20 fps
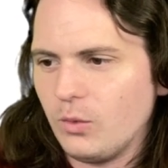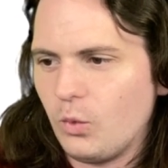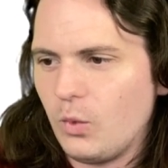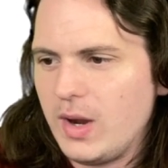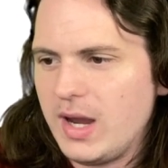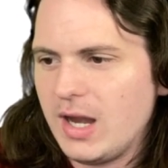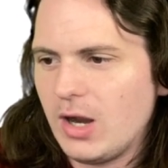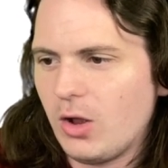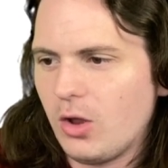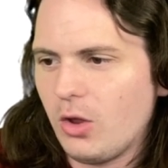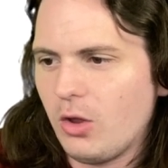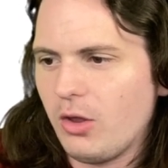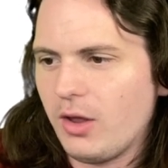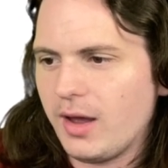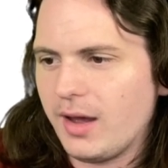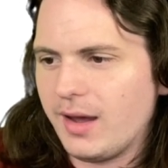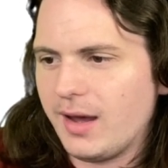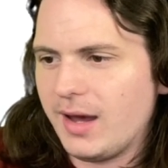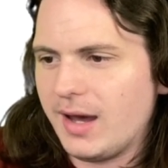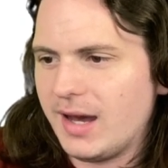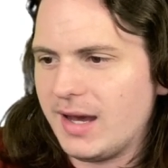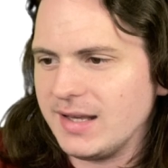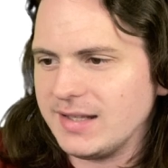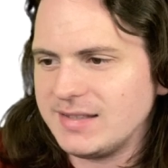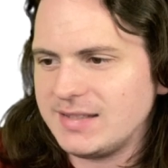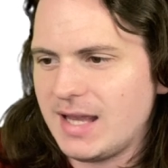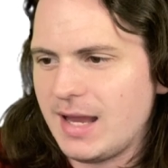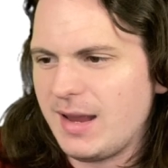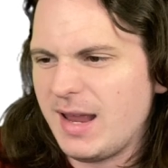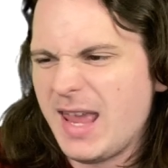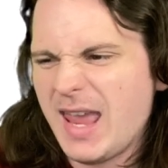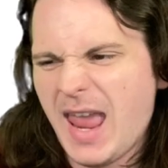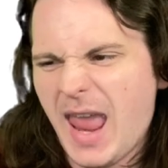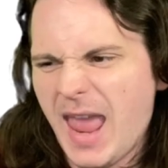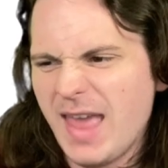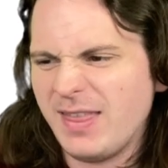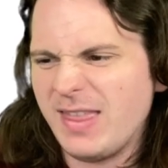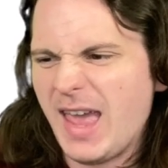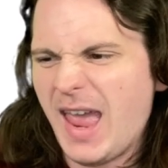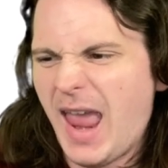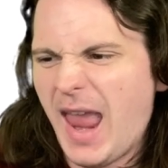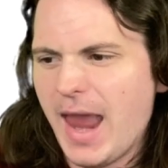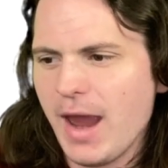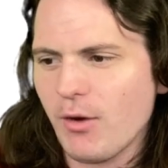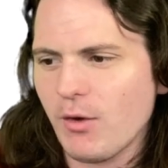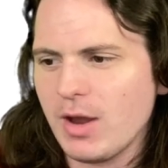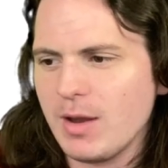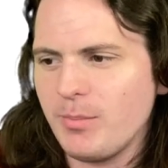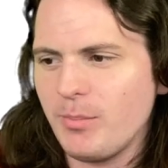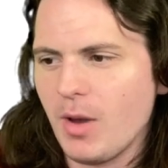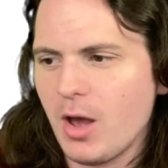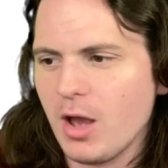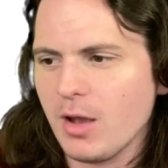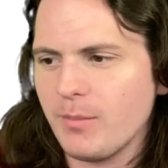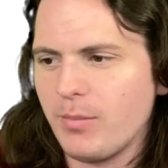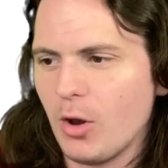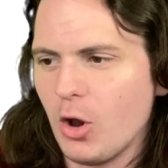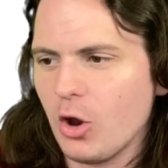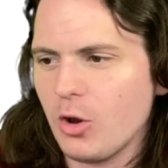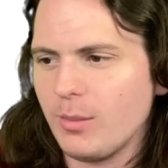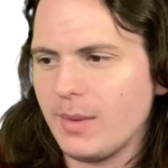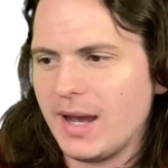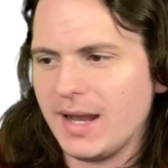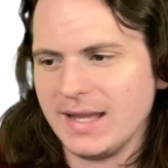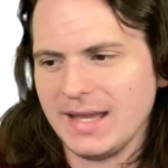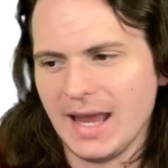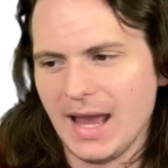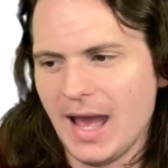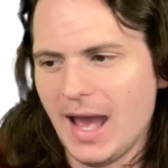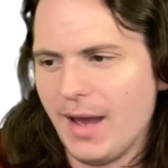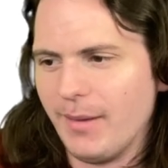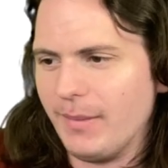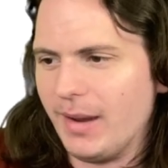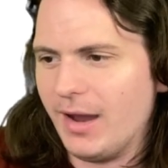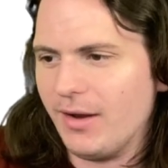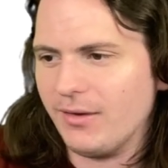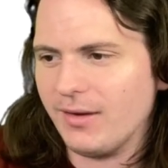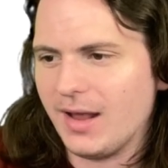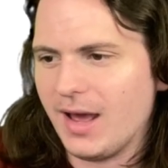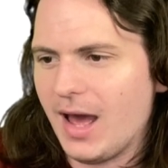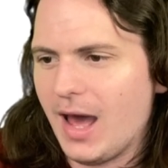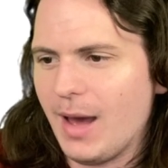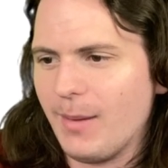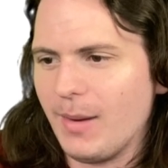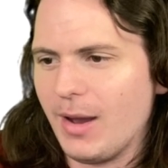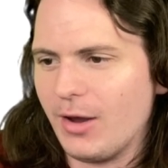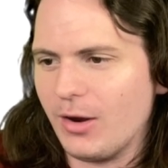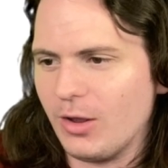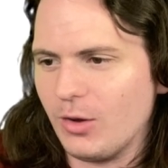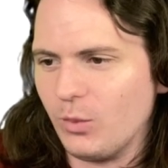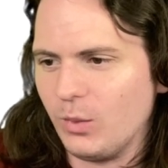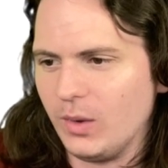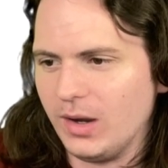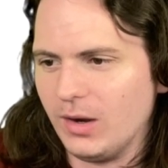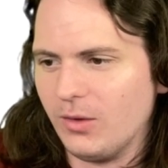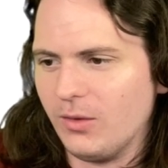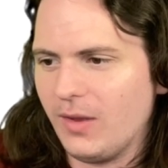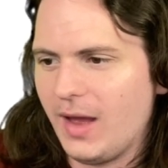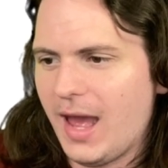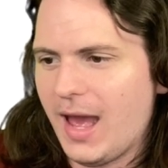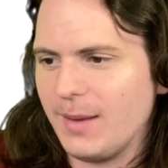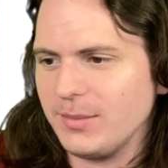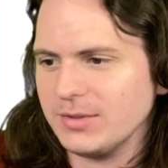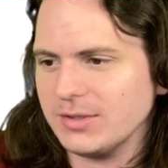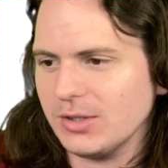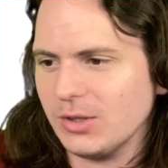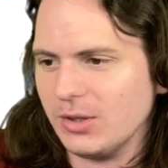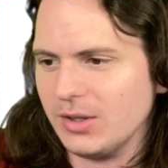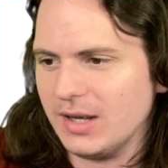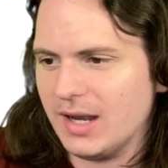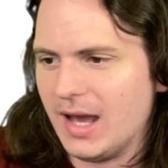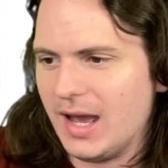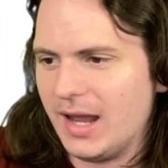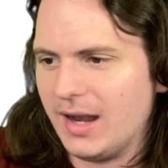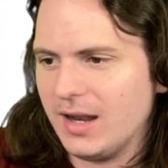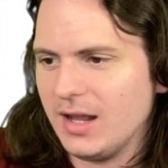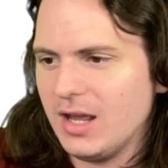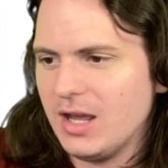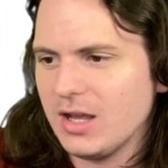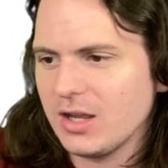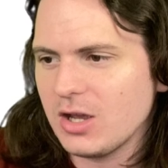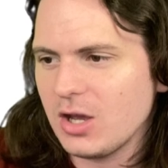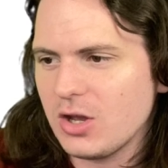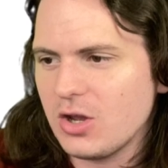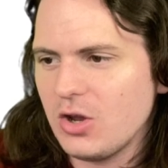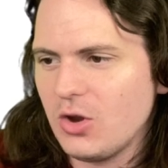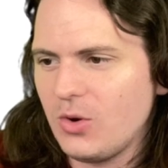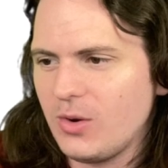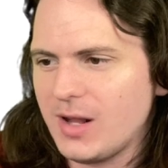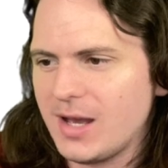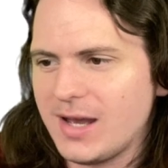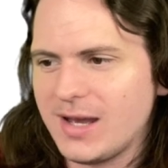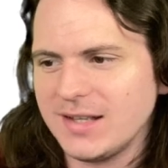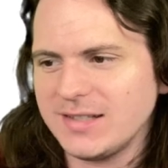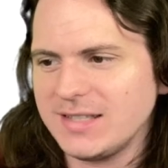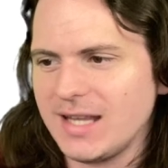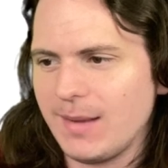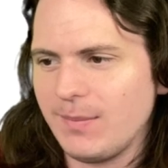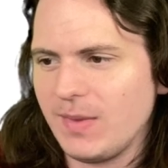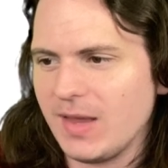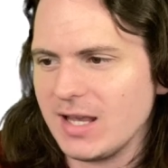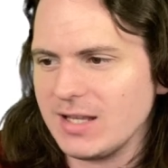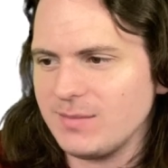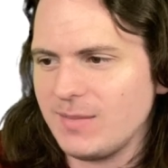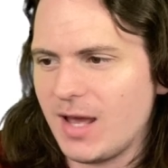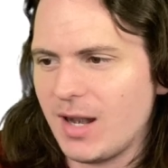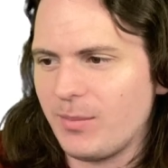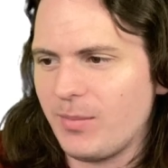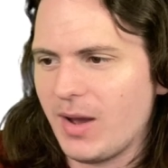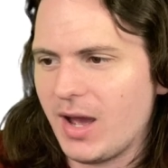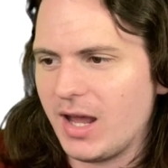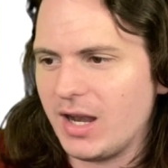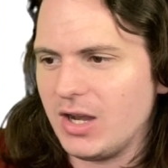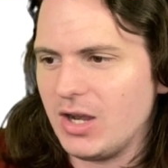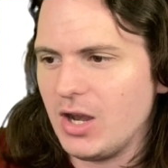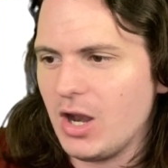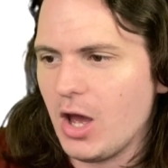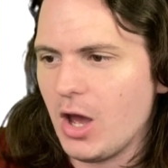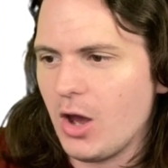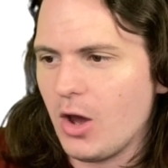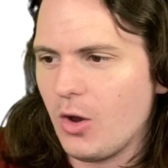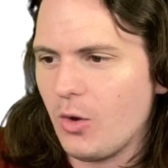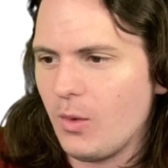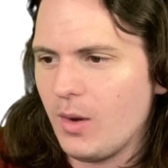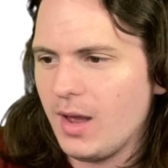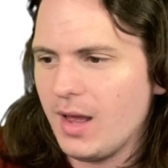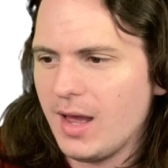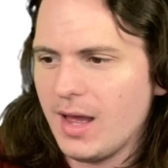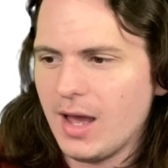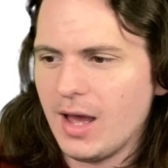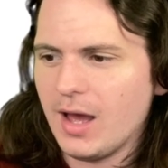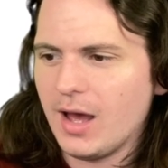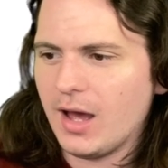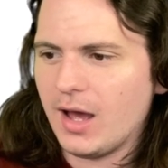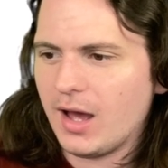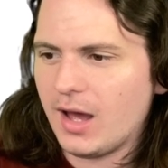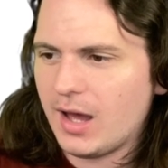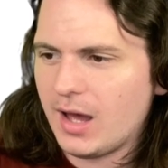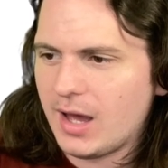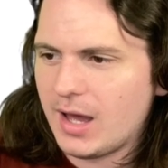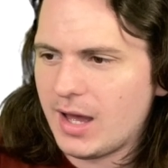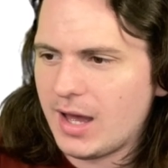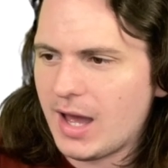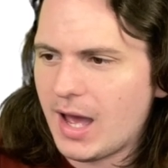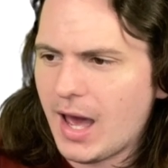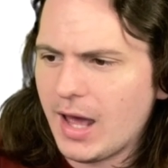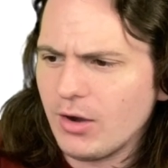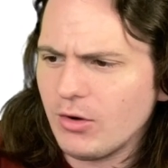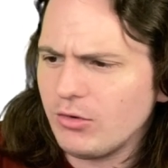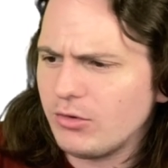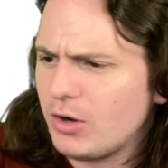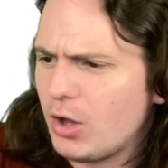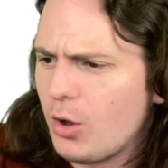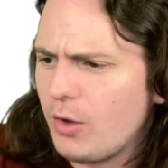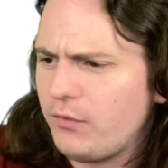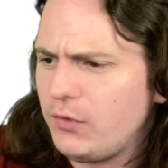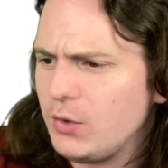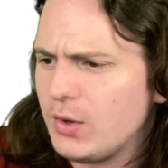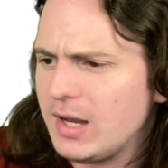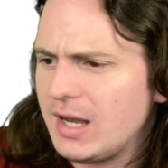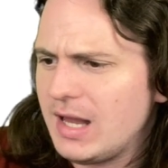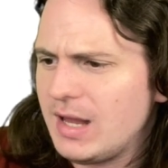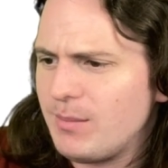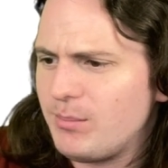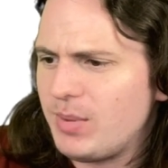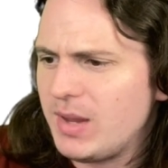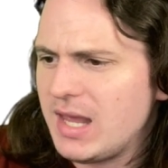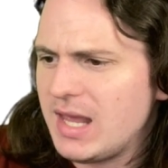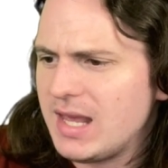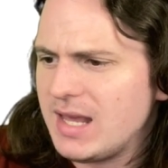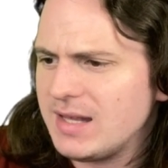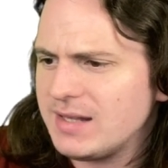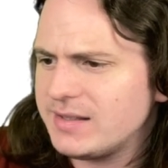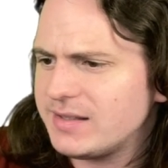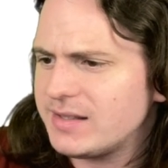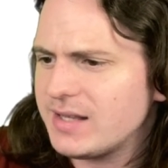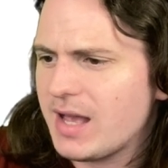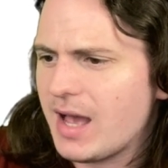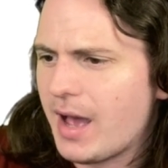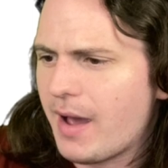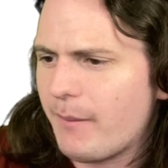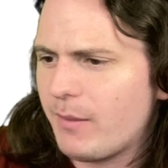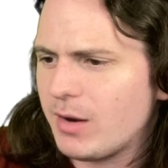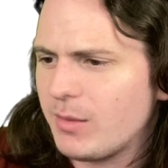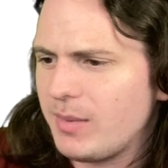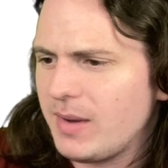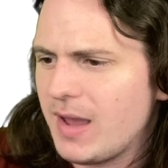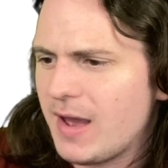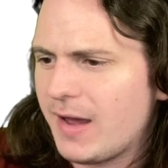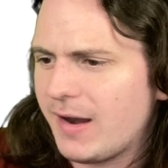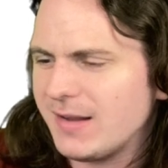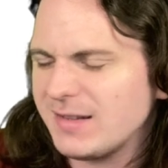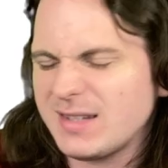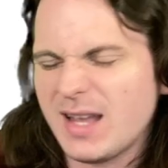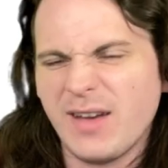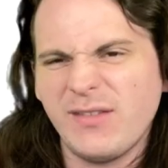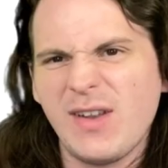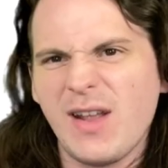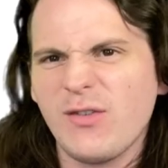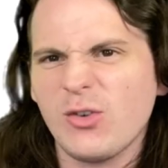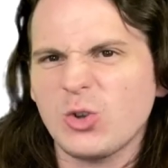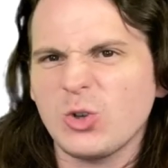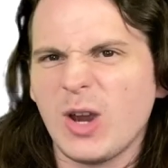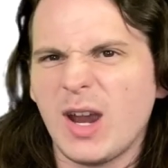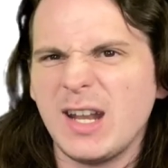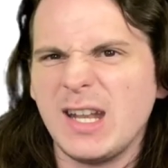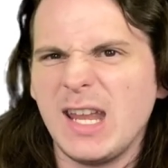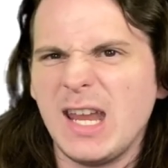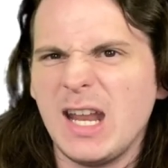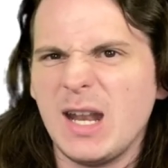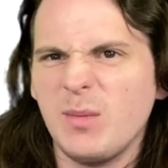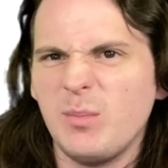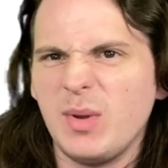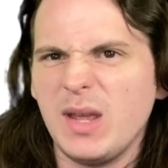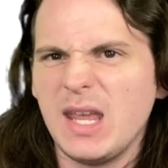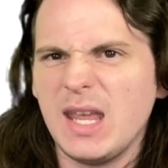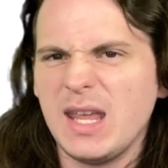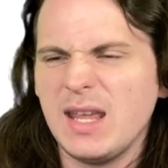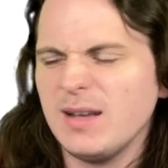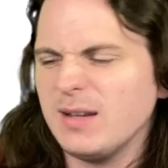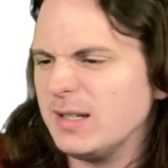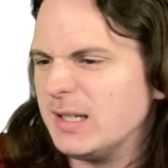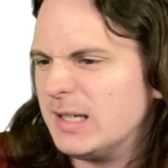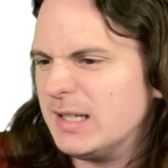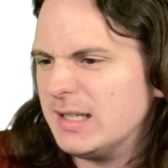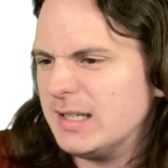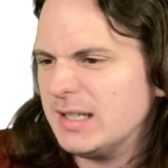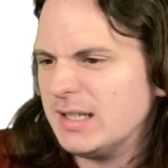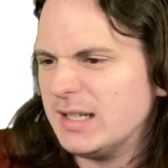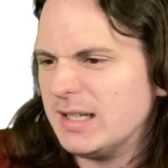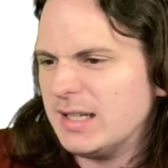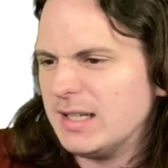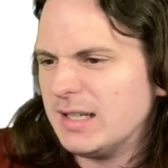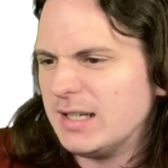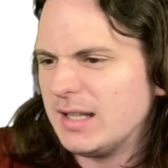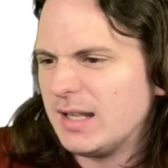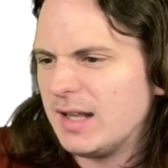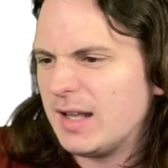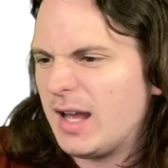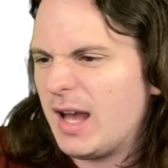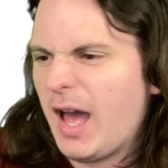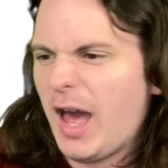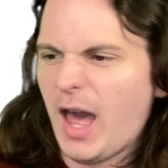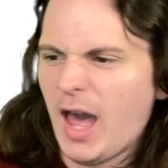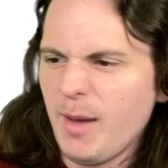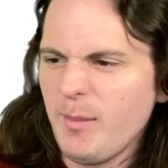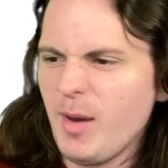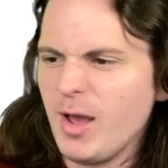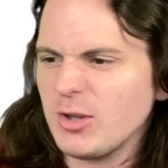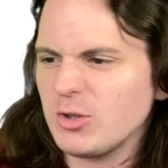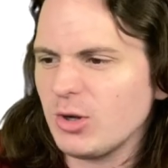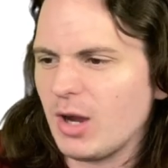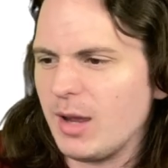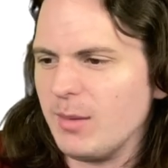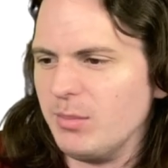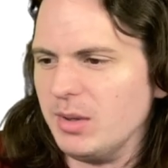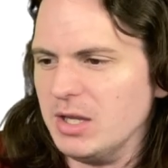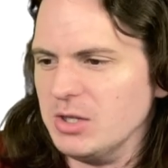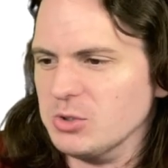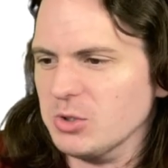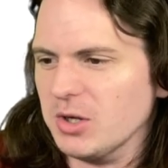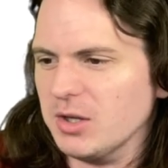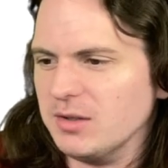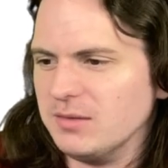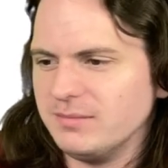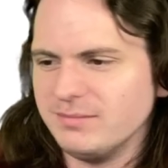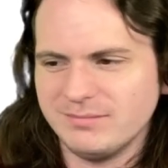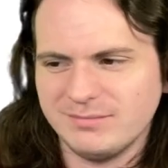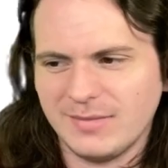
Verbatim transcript: Weedle, uh, say the hairy bug Pokemon. Yeah, I'm out. I'm out on Weedle. Absolutely not. Kakuna, same thing as Metapod. No. Uh, I don't know if you can eat bees. I'm gonna be honest. I've never tried to eat a bee. I might try a Beedrill.